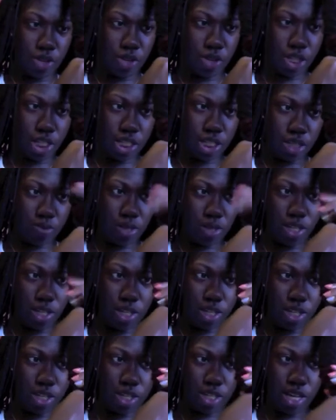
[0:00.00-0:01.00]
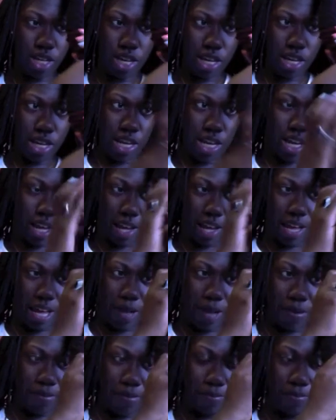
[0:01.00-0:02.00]
It just depends.
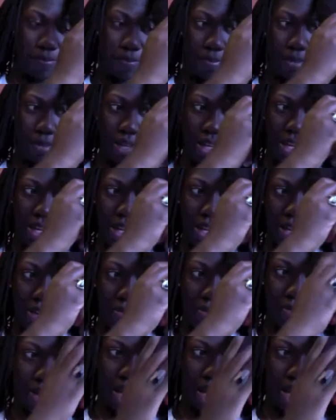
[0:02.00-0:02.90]
My